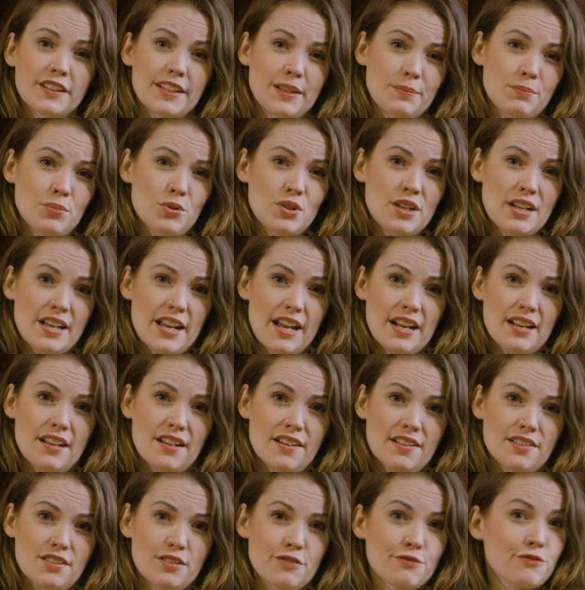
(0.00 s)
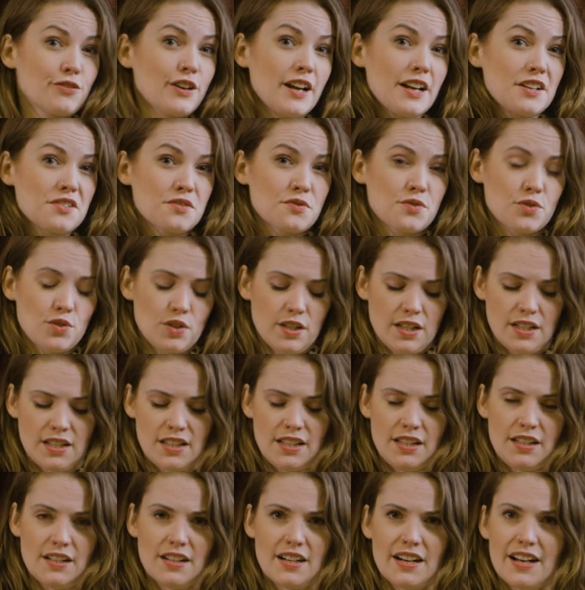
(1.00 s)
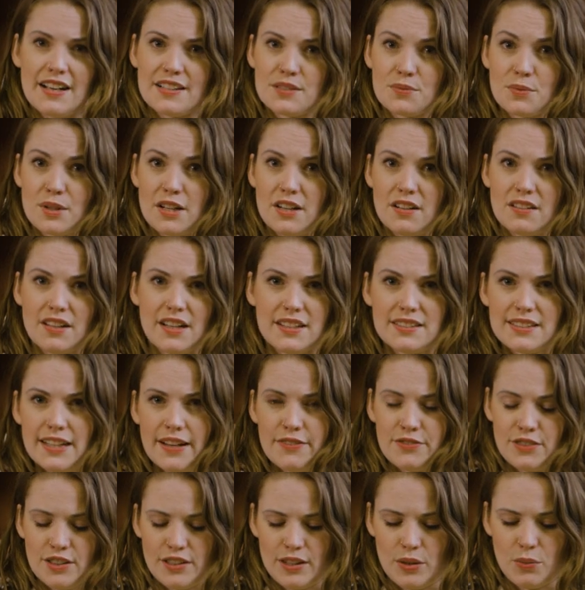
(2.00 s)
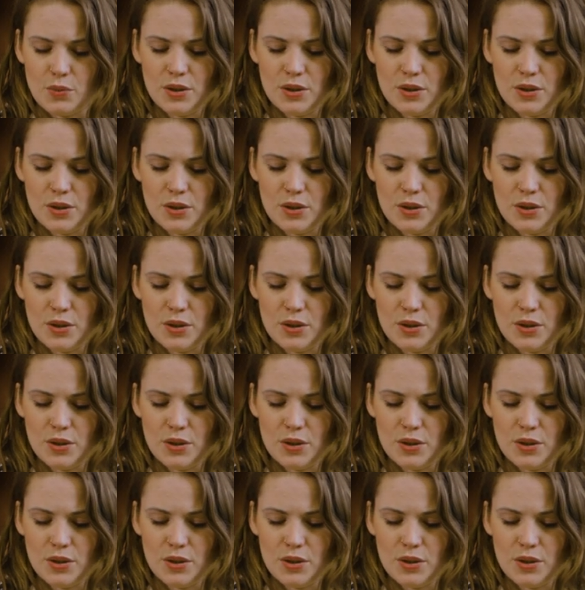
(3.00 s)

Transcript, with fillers: like putting any other fresh fruit in here as well, that definitely